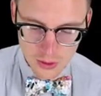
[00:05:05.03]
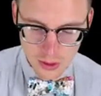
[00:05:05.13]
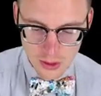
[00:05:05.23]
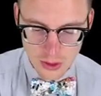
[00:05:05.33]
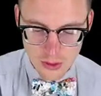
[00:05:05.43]

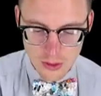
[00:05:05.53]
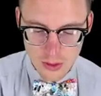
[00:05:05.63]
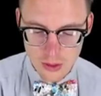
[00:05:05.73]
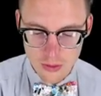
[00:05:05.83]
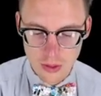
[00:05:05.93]
such as
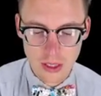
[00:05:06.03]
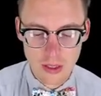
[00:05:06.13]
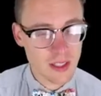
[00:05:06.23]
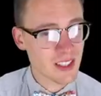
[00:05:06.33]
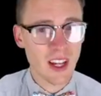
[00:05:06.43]
this one right
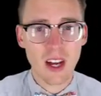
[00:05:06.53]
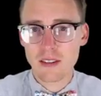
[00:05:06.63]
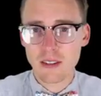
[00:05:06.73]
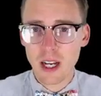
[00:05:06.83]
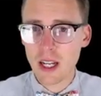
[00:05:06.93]
here. It's
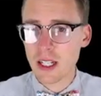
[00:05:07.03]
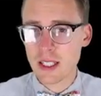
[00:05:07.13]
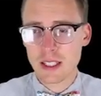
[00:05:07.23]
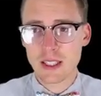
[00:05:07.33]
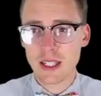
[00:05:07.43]
not run, it
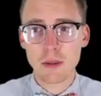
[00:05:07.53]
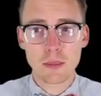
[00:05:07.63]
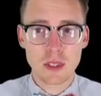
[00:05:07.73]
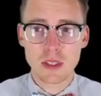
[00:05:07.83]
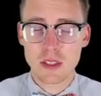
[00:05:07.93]
doesn't get
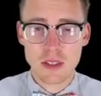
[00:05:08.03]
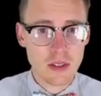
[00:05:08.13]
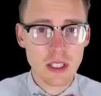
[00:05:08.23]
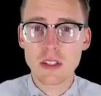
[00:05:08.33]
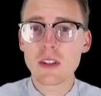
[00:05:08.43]
output to the
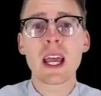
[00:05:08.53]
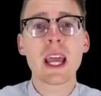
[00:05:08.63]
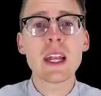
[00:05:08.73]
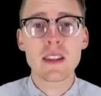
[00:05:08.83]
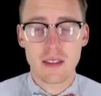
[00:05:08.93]
screen or
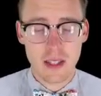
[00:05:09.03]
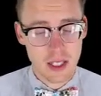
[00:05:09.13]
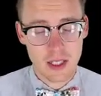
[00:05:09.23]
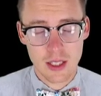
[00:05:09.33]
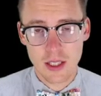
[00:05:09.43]
anything
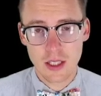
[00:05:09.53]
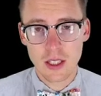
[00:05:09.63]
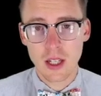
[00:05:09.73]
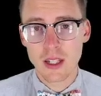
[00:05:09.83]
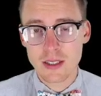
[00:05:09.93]

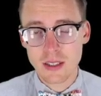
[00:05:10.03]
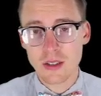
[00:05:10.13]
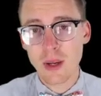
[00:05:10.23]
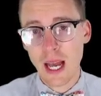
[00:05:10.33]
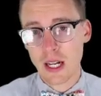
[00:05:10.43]
until
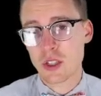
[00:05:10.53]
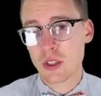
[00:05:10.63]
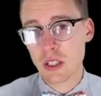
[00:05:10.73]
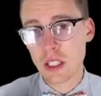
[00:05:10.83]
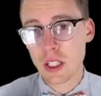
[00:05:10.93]
you
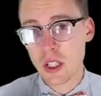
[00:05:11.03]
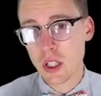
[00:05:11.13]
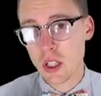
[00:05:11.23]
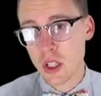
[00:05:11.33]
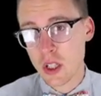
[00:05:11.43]
actually
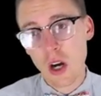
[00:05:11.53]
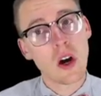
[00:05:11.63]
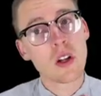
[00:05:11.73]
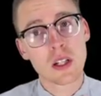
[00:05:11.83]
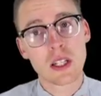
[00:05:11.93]

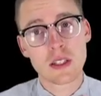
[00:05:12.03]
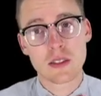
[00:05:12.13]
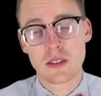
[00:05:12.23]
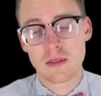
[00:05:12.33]
call it.